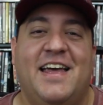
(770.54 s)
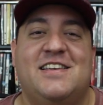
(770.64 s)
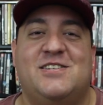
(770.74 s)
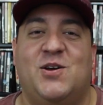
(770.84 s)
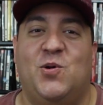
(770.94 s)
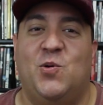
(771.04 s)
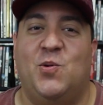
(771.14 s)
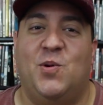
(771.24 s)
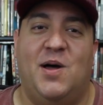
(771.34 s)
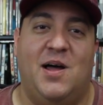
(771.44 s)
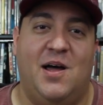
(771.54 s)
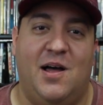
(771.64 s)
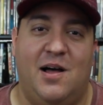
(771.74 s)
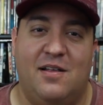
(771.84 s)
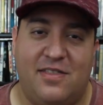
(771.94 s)
So
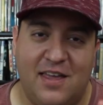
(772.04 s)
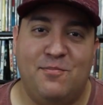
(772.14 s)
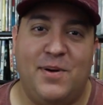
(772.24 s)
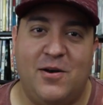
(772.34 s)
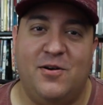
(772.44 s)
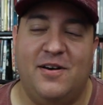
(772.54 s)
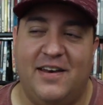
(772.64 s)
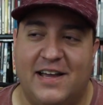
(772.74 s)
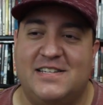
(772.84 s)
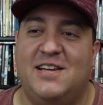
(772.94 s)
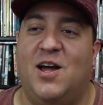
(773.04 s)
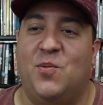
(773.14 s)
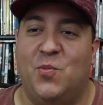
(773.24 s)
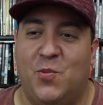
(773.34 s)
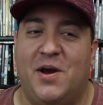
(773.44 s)
I'll think better next
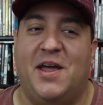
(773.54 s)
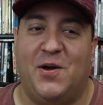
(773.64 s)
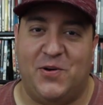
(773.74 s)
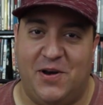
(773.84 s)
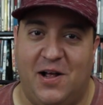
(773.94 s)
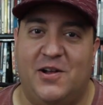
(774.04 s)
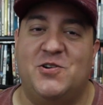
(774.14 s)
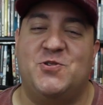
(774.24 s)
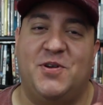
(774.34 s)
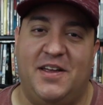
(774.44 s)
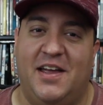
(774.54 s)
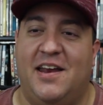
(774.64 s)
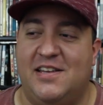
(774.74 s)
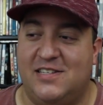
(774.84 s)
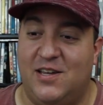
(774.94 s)
time when I go to Dollar Tree
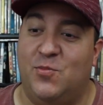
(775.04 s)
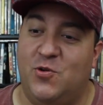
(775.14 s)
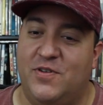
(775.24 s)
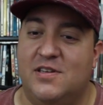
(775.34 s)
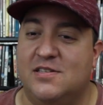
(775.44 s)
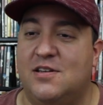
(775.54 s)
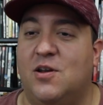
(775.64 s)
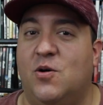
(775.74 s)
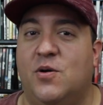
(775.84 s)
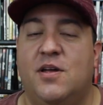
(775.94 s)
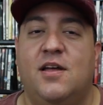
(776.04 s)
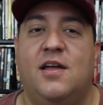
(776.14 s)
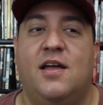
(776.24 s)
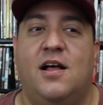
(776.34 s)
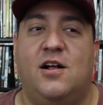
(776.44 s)
and I see movies, you know.
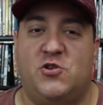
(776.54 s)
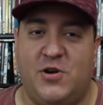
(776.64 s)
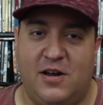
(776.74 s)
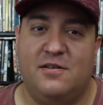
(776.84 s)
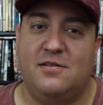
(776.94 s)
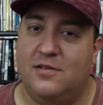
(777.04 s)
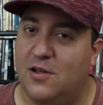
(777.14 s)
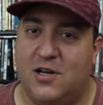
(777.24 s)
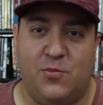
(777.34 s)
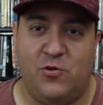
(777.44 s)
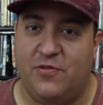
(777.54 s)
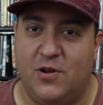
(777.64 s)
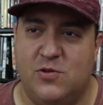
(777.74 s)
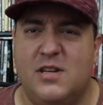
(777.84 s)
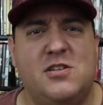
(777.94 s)
I'll try to look up
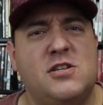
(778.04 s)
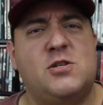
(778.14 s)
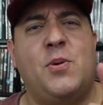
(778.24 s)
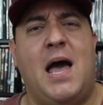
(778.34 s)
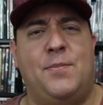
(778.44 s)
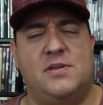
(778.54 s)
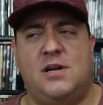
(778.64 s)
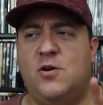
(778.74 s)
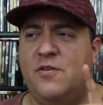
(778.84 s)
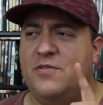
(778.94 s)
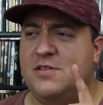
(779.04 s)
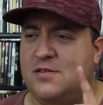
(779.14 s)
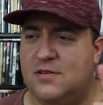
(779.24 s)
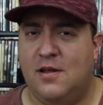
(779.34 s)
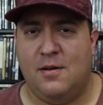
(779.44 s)
reviews, and it just so happens. I don't know if
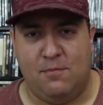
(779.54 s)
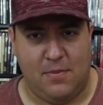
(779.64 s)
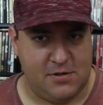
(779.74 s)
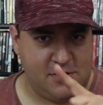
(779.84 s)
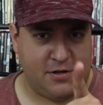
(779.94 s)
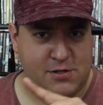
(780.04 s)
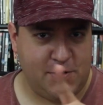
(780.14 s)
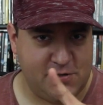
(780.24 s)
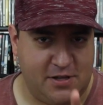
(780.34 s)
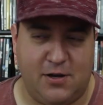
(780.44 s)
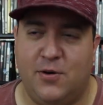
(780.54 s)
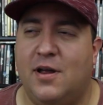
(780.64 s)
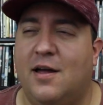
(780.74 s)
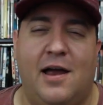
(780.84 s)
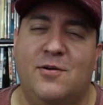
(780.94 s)
this is a conspiracy
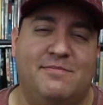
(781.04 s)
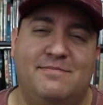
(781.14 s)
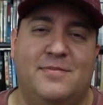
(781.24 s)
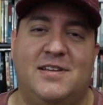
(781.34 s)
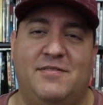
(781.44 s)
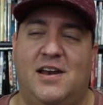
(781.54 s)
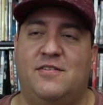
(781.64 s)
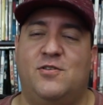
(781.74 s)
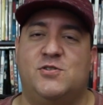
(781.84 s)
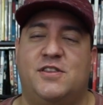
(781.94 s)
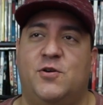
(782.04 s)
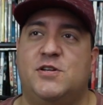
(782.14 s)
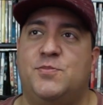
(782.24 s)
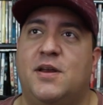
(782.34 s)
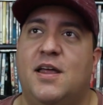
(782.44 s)
theory. I don't believe in any of those
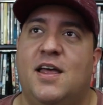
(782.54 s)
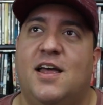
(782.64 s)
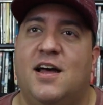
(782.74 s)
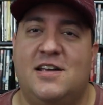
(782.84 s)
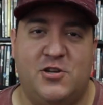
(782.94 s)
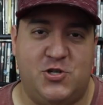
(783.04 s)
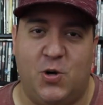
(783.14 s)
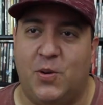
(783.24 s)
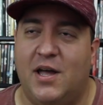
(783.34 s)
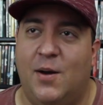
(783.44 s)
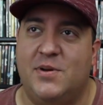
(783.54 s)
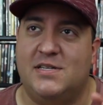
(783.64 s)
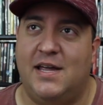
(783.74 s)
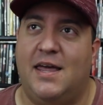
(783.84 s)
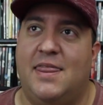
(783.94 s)
theories, but as a joke, I'm going
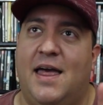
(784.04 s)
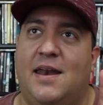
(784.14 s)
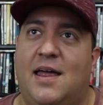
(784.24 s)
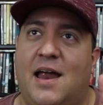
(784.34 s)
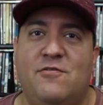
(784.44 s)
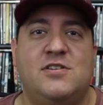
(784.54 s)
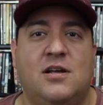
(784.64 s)
to say that every